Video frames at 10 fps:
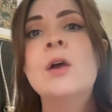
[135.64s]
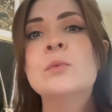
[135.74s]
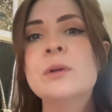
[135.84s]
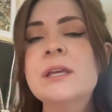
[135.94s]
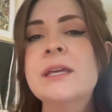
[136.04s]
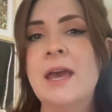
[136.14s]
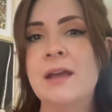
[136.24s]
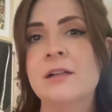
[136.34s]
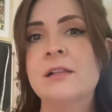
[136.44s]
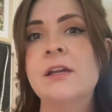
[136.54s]
really
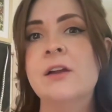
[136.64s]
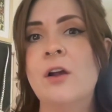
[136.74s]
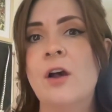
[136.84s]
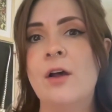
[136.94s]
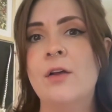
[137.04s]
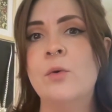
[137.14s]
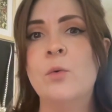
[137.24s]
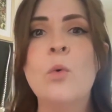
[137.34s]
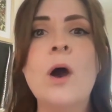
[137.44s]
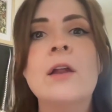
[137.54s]
get clear on
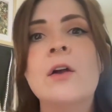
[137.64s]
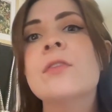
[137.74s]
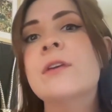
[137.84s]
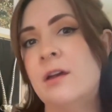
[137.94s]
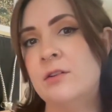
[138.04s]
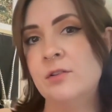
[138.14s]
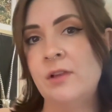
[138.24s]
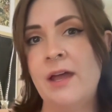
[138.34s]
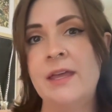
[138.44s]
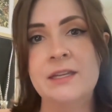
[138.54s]
what are the
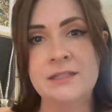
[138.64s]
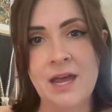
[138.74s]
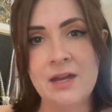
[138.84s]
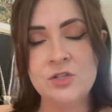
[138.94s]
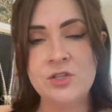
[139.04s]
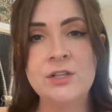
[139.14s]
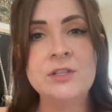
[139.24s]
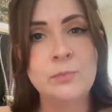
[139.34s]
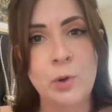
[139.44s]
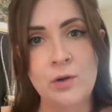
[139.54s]
underlying
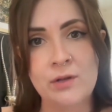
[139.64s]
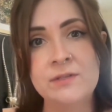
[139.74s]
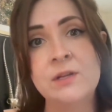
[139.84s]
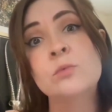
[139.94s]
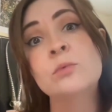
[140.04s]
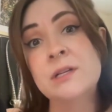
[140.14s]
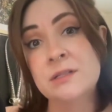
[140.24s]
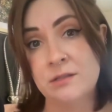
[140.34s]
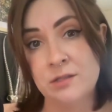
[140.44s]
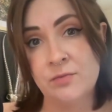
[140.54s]
intentions, motives, and
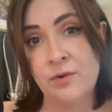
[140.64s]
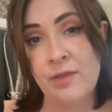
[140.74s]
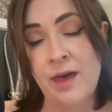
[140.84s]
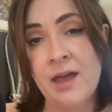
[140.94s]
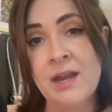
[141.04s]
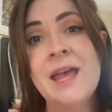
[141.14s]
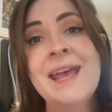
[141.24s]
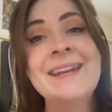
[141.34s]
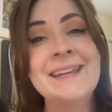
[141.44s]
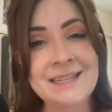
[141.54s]
reasons for that.
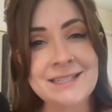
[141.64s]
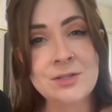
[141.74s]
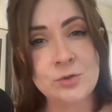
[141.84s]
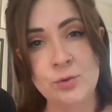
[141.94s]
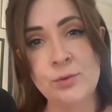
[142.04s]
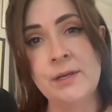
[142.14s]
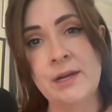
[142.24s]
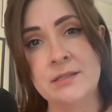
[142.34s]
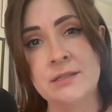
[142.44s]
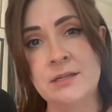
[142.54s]
And is it truly
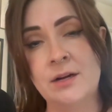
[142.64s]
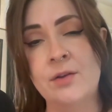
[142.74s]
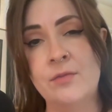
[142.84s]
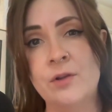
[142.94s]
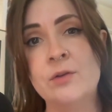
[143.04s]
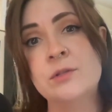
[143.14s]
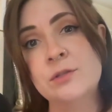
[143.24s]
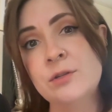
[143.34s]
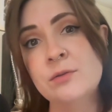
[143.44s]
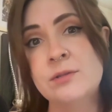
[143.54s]
necessary for you to
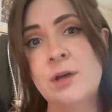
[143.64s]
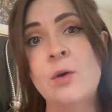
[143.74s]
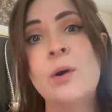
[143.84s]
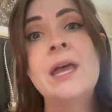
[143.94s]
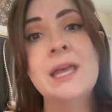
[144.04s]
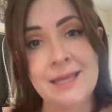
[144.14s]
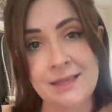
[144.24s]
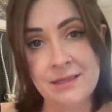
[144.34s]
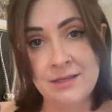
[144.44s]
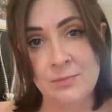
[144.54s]
do so
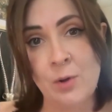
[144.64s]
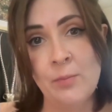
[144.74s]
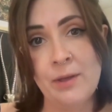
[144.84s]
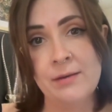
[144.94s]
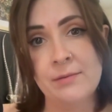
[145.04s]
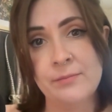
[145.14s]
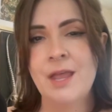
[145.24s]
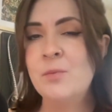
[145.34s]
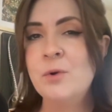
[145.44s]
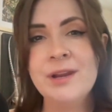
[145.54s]
in this moment?
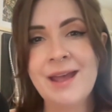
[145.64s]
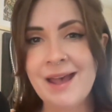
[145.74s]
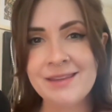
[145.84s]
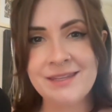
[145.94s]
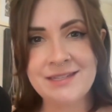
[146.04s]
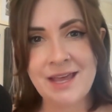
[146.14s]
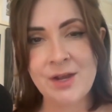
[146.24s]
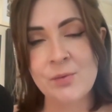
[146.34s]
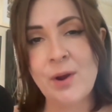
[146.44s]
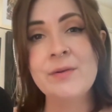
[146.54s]
And we're going to end the
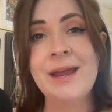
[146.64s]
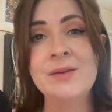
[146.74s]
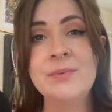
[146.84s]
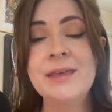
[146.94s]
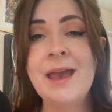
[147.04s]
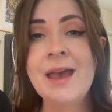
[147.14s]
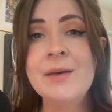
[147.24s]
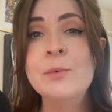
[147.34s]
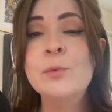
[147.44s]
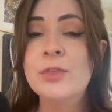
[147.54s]
day around 9
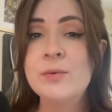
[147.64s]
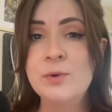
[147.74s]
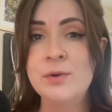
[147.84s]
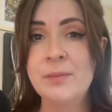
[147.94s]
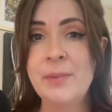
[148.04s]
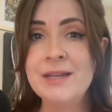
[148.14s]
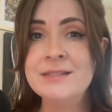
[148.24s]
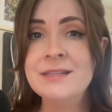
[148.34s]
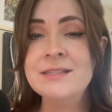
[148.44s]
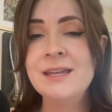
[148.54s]
p.m. with the moon in
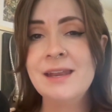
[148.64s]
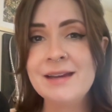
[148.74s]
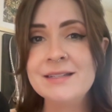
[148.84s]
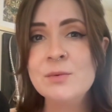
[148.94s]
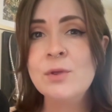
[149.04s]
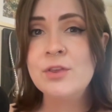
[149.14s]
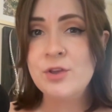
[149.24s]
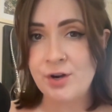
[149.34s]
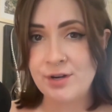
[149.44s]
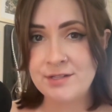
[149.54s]
Pisces connecting with
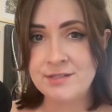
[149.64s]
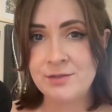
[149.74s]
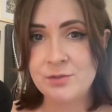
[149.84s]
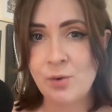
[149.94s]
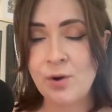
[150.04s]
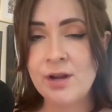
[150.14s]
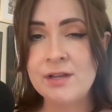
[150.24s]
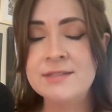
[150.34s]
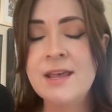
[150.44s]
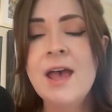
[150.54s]
Uranus and Taurus.